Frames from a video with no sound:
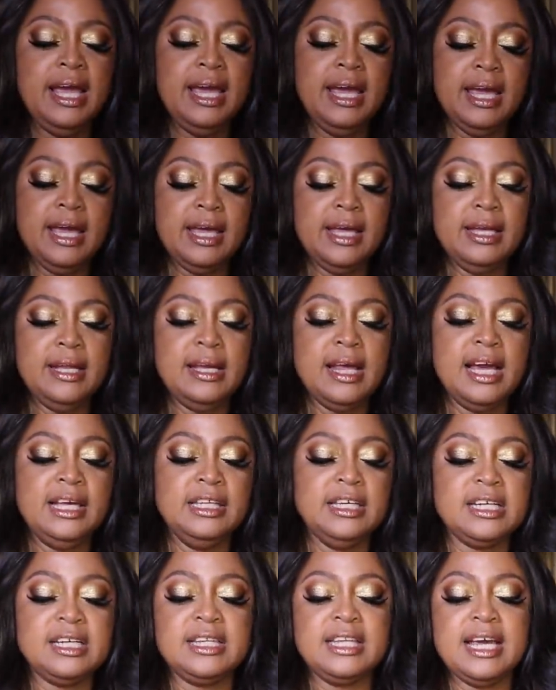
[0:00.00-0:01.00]
And
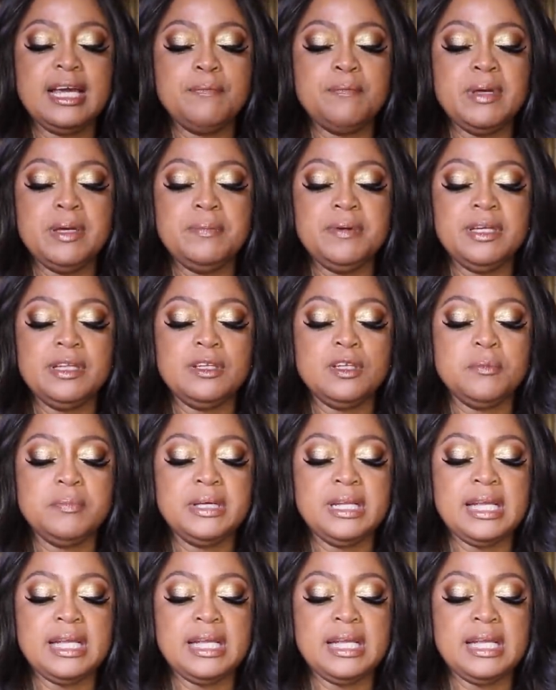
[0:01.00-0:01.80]
I look at that maybe a little